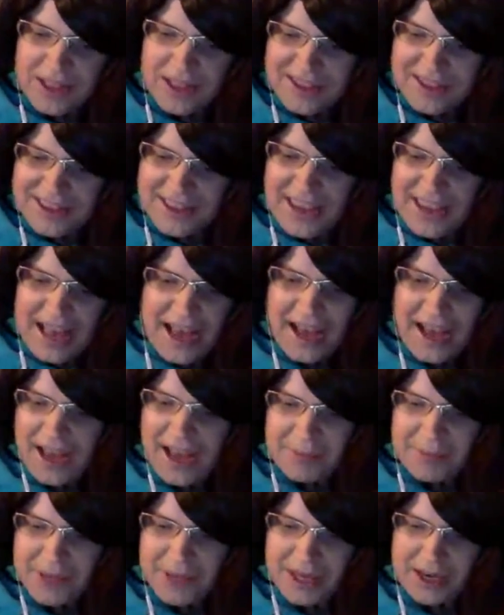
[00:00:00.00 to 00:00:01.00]
yeah,
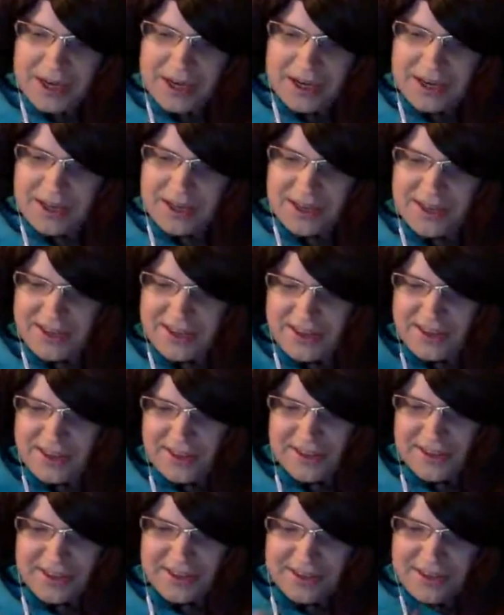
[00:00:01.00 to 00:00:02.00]
I mean,
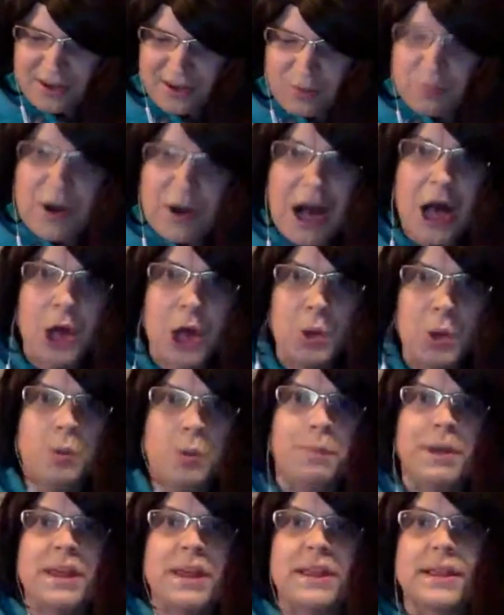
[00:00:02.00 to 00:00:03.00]

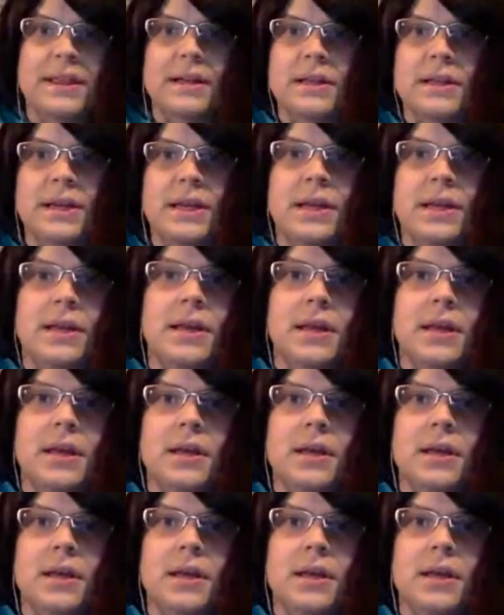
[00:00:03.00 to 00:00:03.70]
Raul basically,